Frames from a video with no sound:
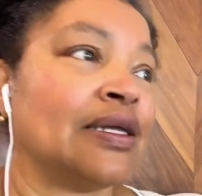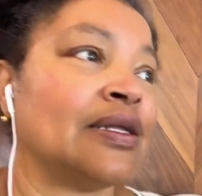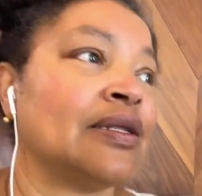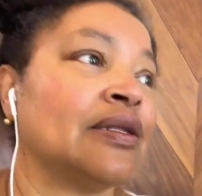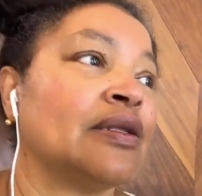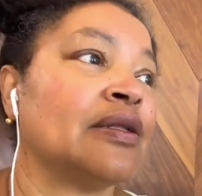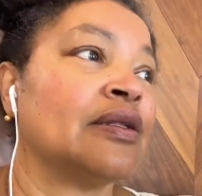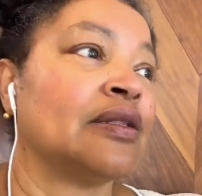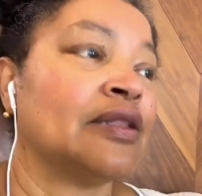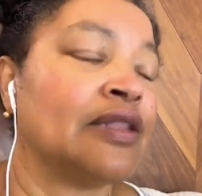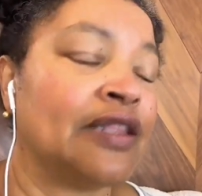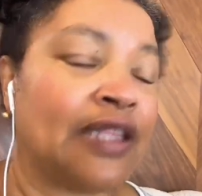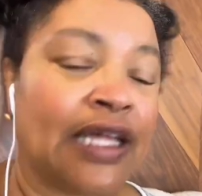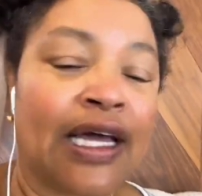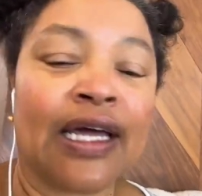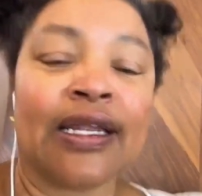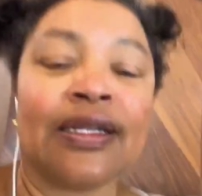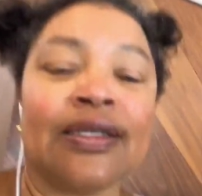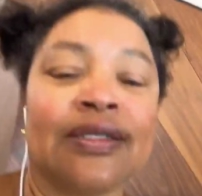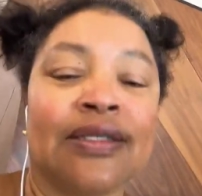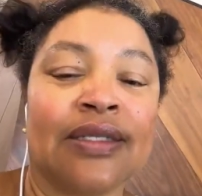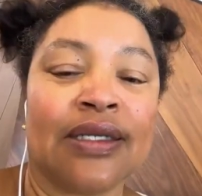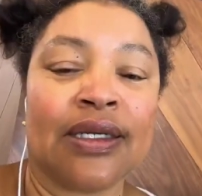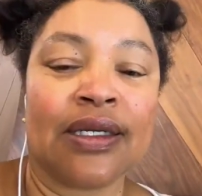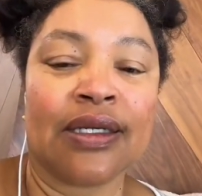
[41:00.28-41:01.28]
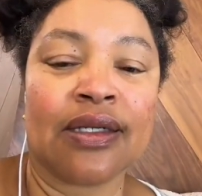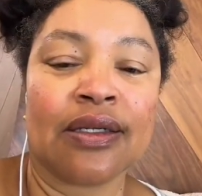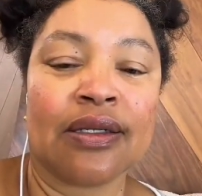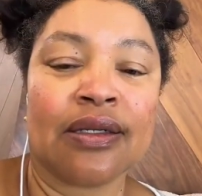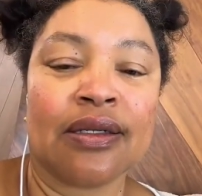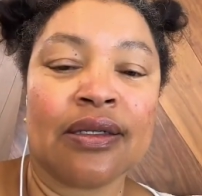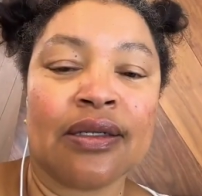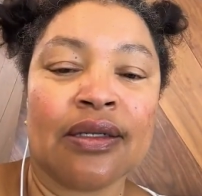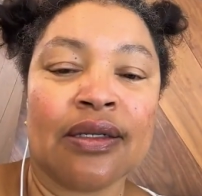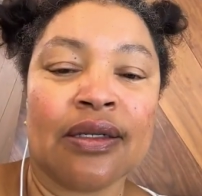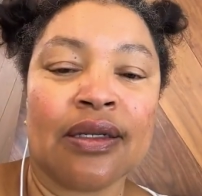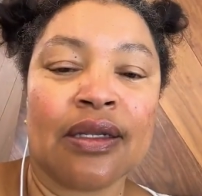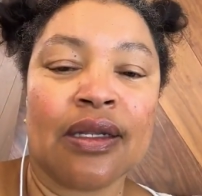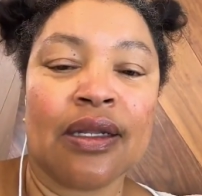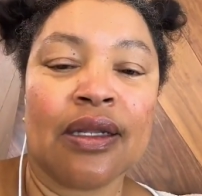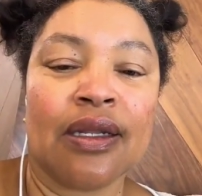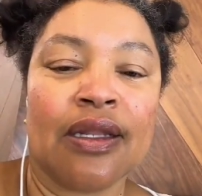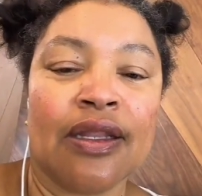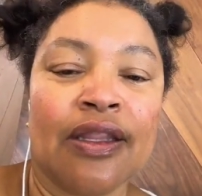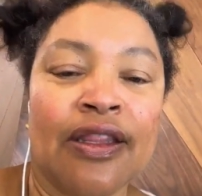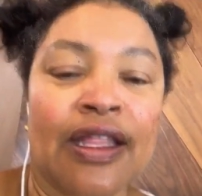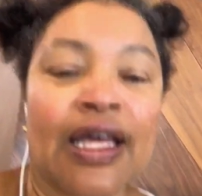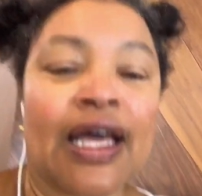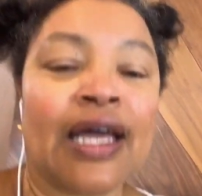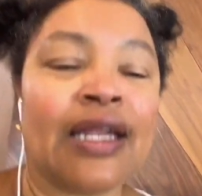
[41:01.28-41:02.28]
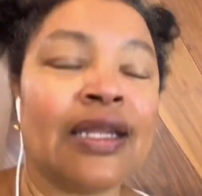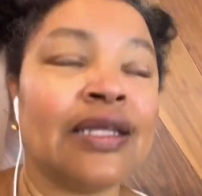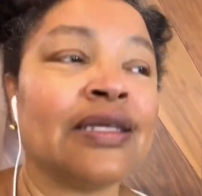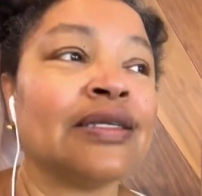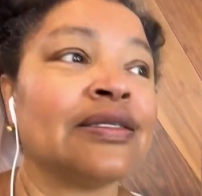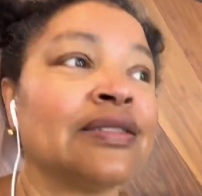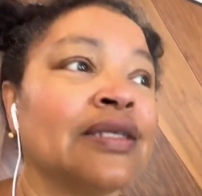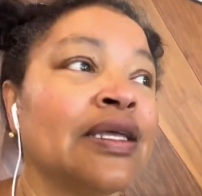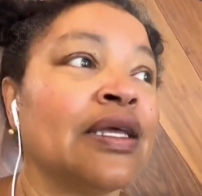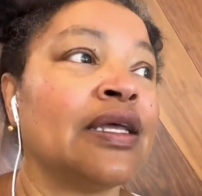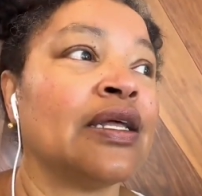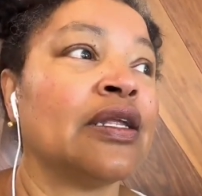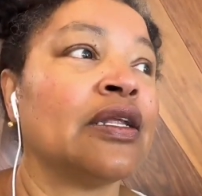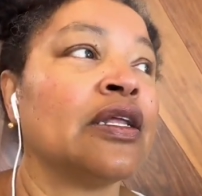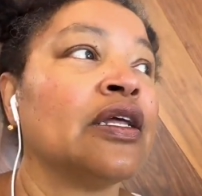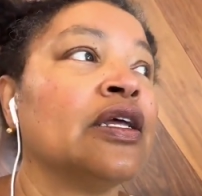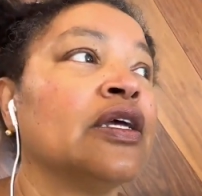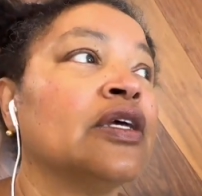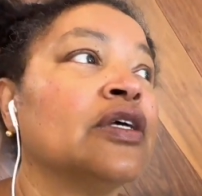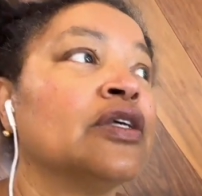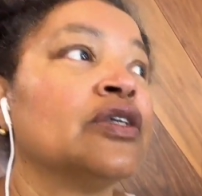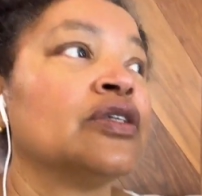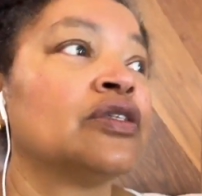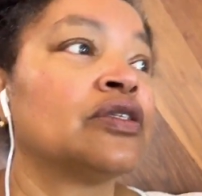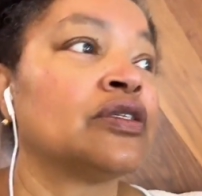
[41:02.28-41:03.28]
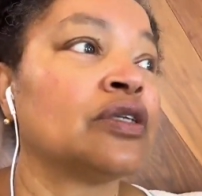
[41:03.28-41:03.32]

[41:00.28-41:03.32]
is it. That is it.